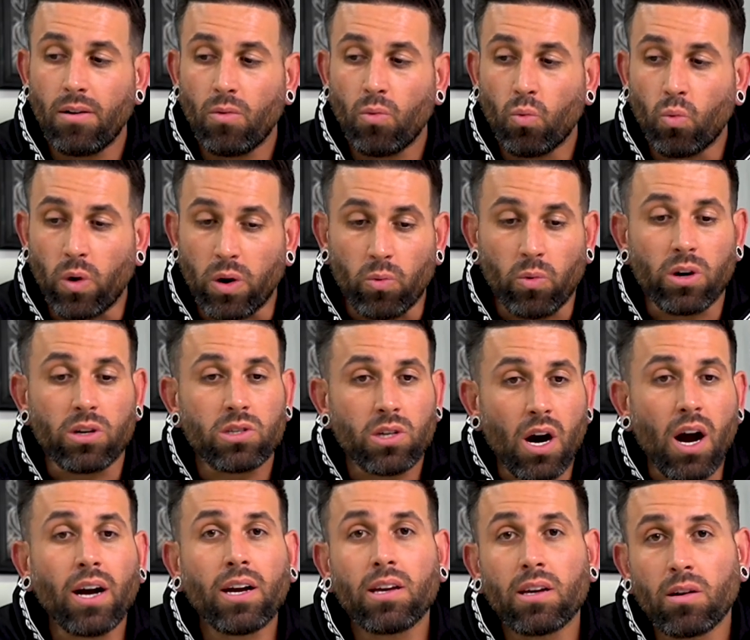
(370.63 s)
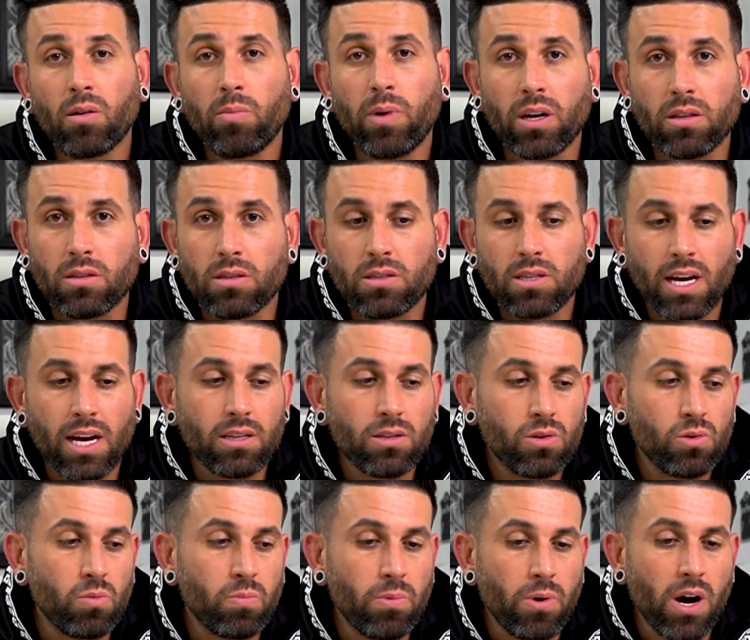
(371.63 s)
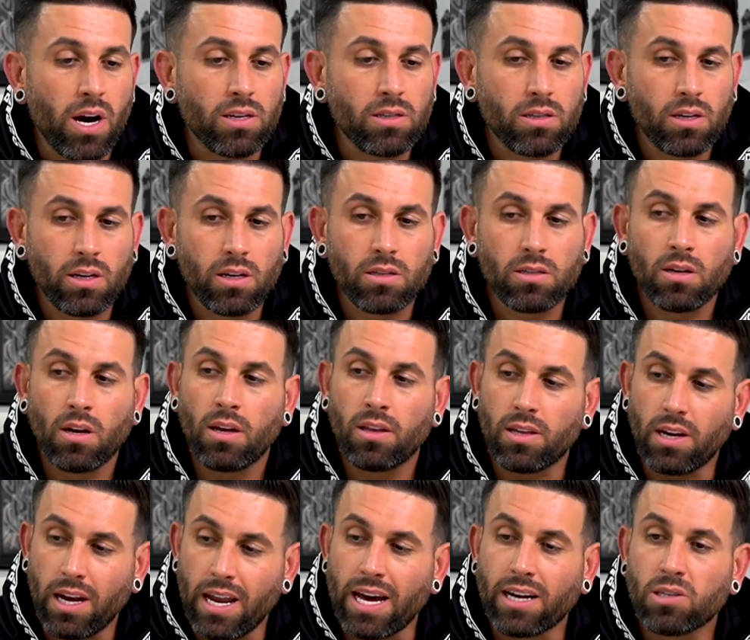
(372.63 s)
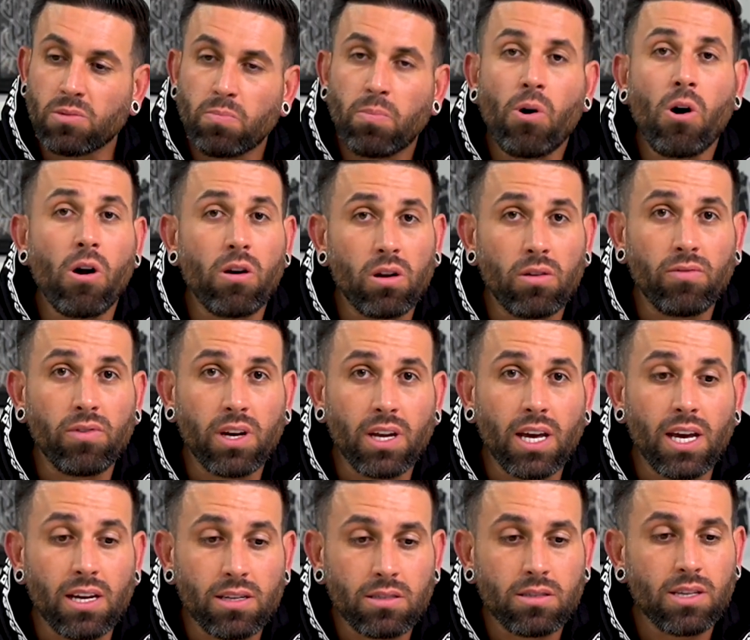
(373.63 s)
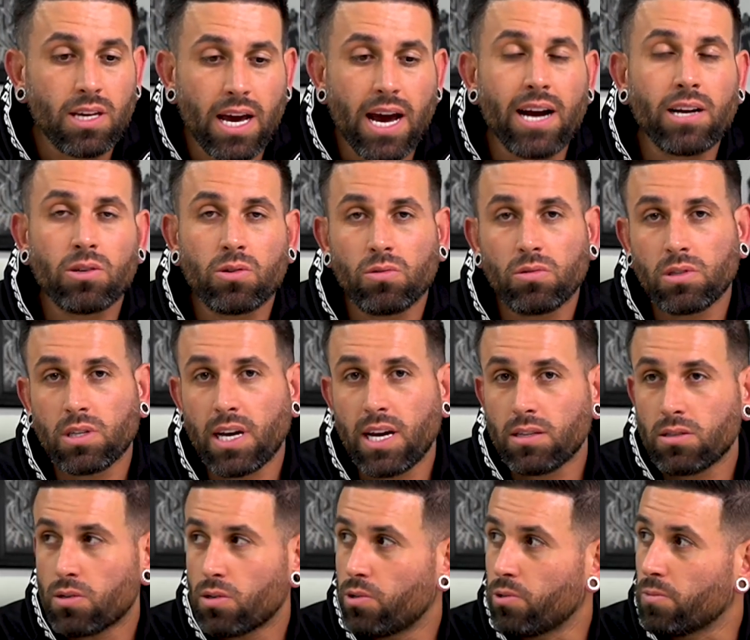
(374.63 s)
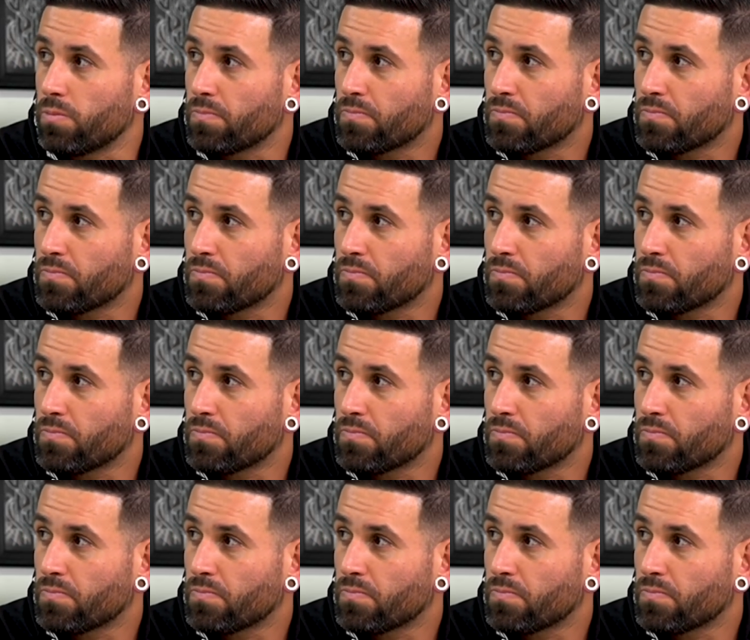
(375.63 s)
When we're talking about the tattoo process, the next part of it is the actual tattoo.